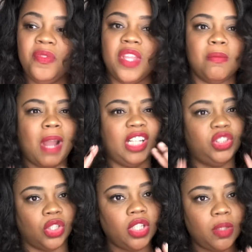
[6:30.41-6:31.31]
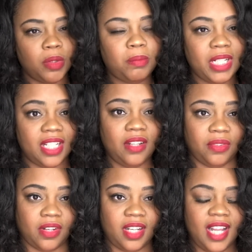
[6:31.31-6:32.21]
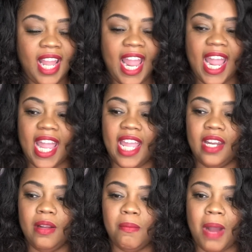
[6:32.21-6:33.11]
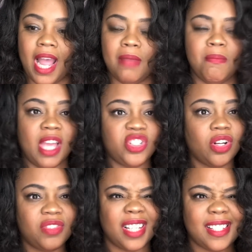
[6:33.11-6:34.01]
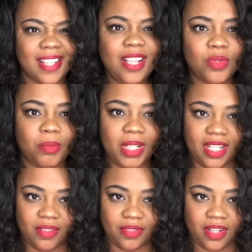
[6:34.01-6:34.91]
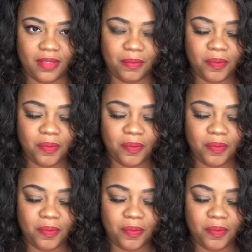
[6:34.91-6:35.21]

then my journey would be different and my measure of success would be different.